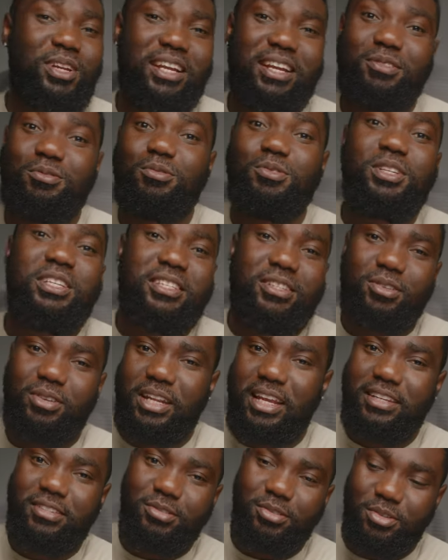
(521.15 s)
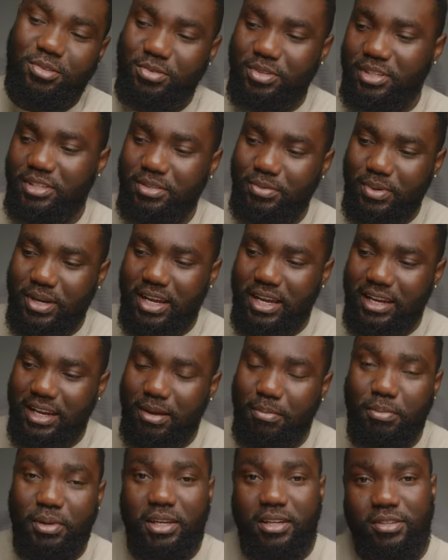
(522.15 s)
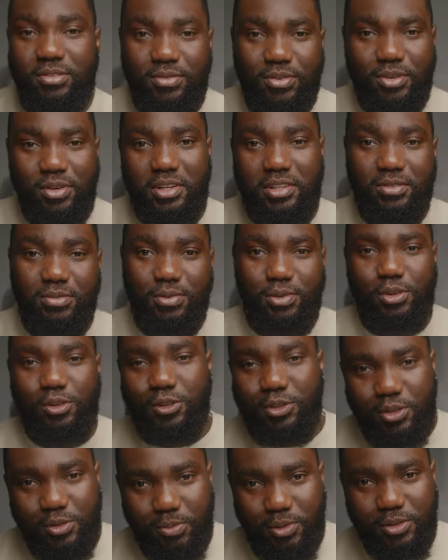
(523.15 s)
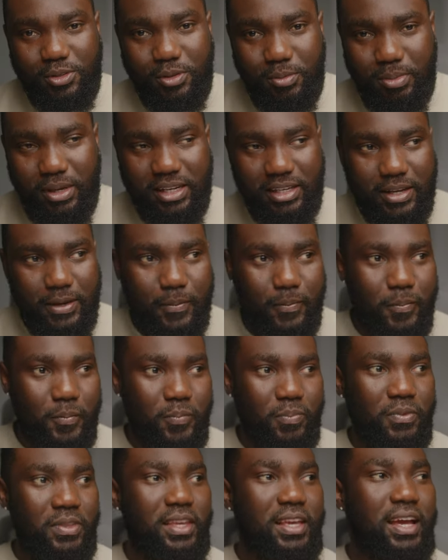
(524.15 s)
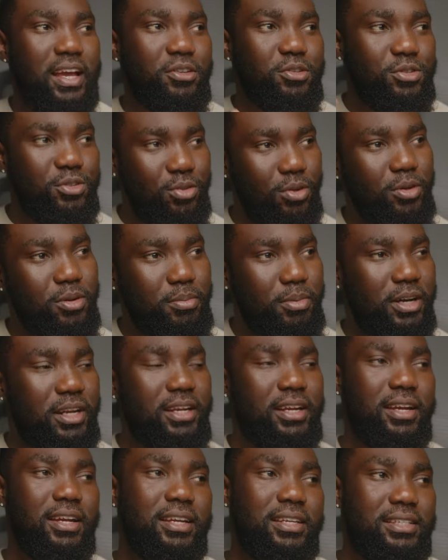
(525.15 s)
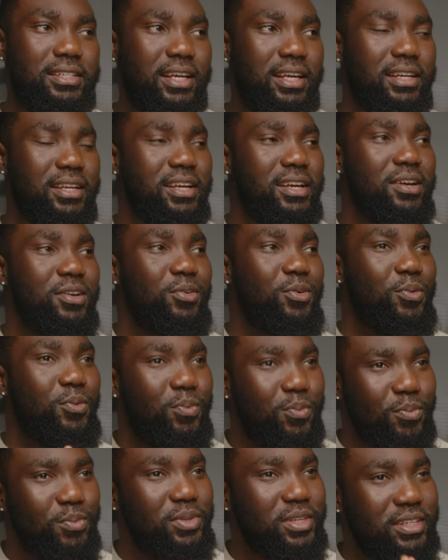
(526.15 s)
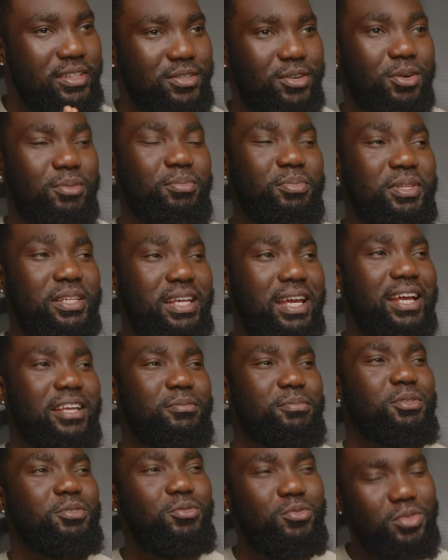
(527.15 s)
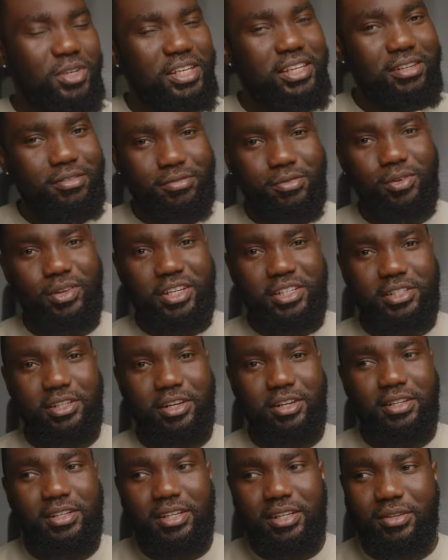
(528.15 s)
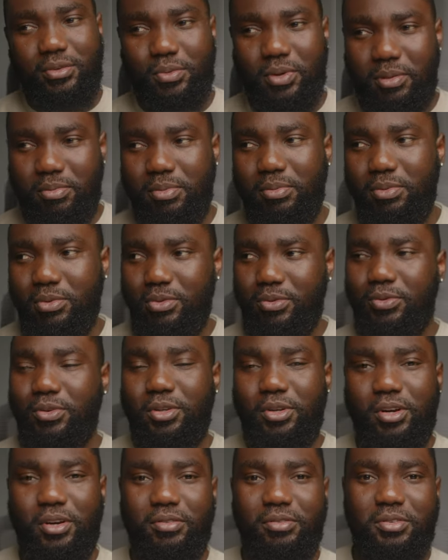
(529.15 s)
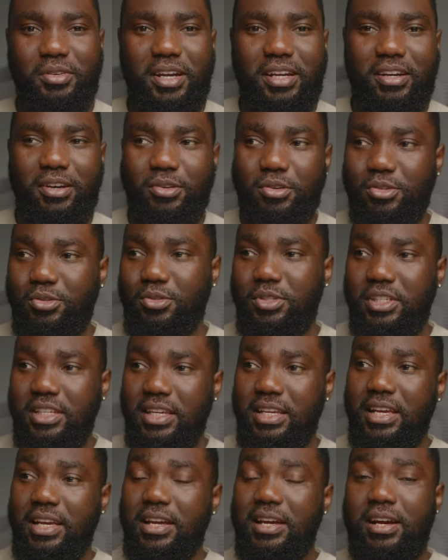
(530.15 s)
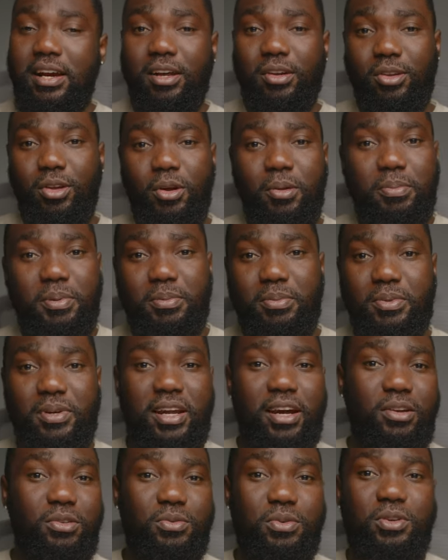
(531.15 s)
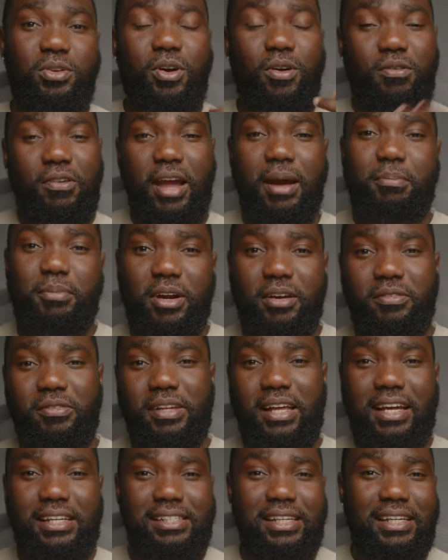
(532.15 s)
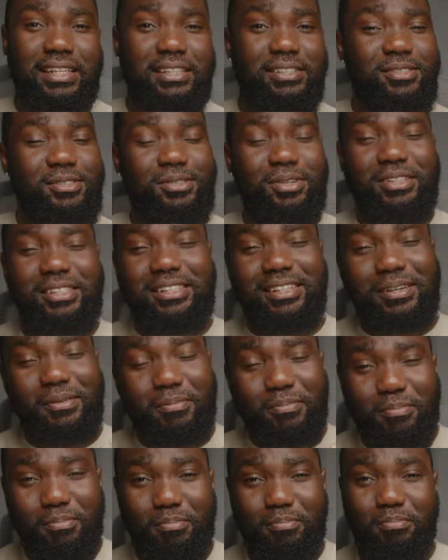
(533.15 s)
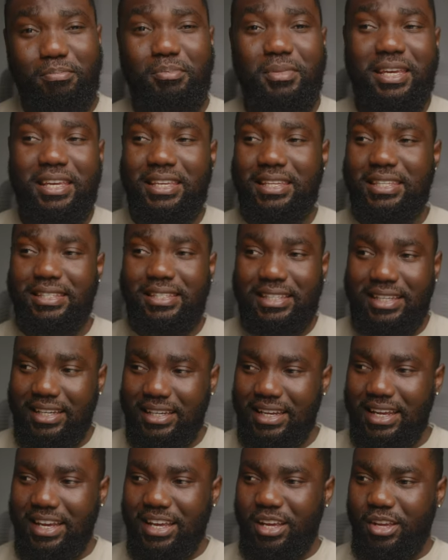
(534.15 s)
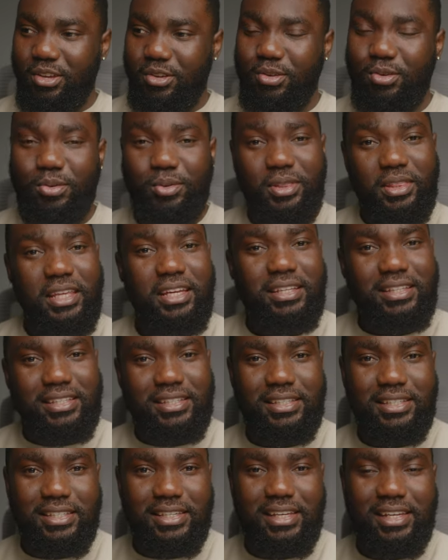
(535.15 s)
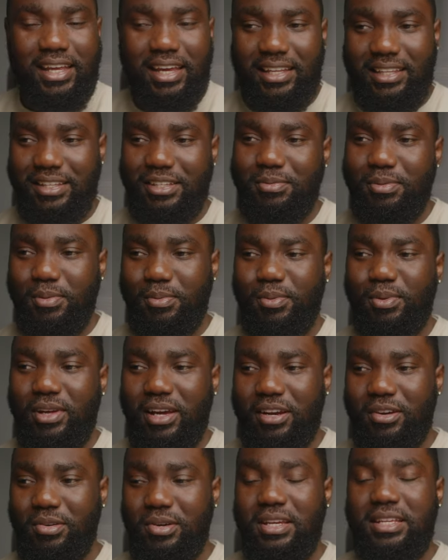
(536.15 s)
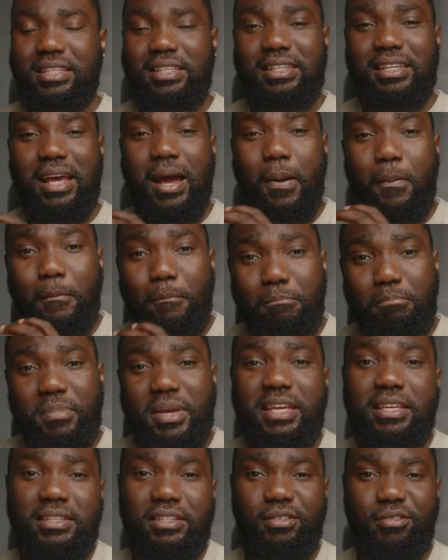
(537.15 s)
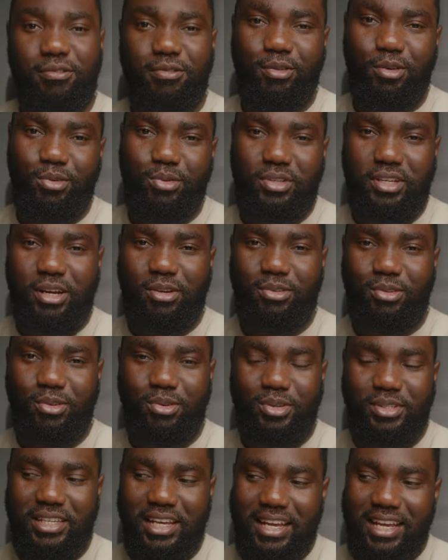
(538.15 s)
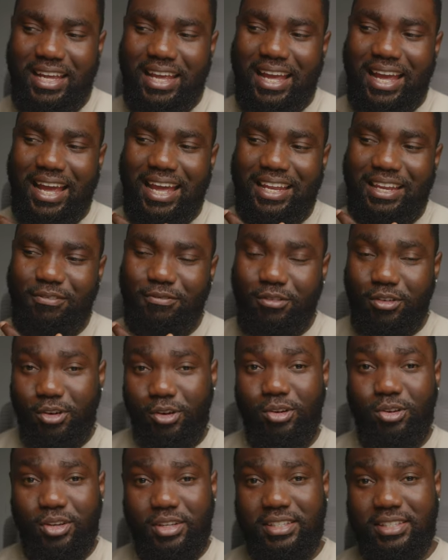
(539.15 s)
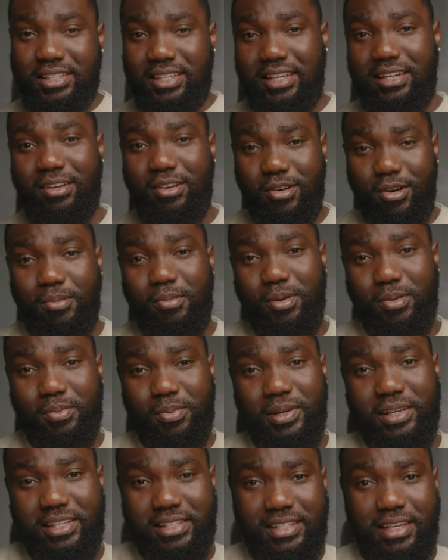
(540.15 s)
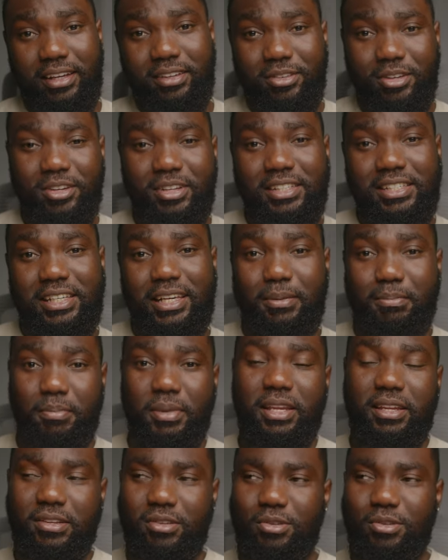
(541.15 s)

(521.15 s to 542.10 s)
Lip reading: a reason why I'm making this video, and this video is not sponsored by them. I just thought about it and I said this company has been really influential in the way people do photography right now, because you see a lot of people now doing off-camera flash, and it's such an amazing, you know, thing to see. Like, these people are creating amazing photos outdoors. And if Godox didn't come up with this technology and if